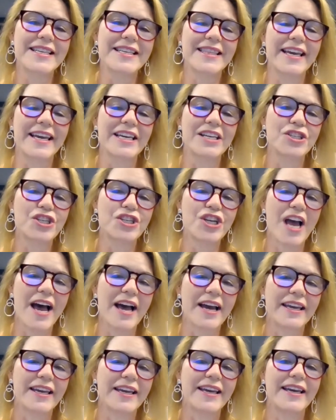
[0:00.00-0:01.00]
they can
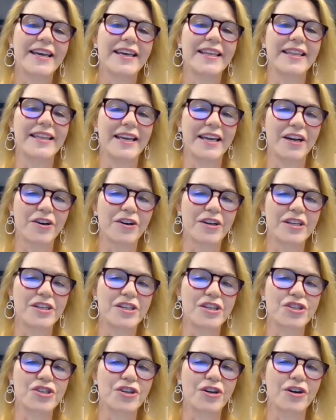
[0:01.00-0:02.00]
check in the air
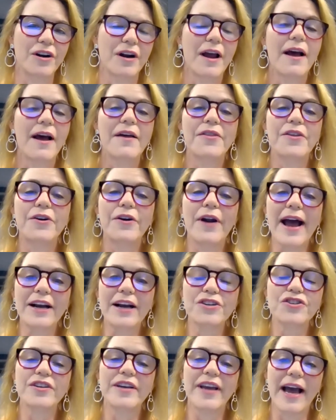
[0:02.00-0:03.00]
conditioner that are
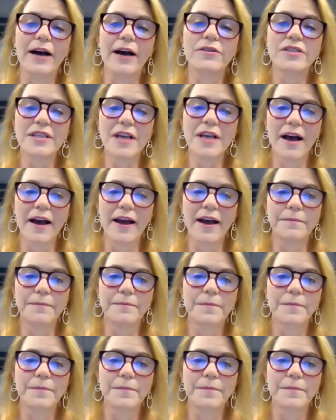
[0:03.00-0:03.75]
actually outside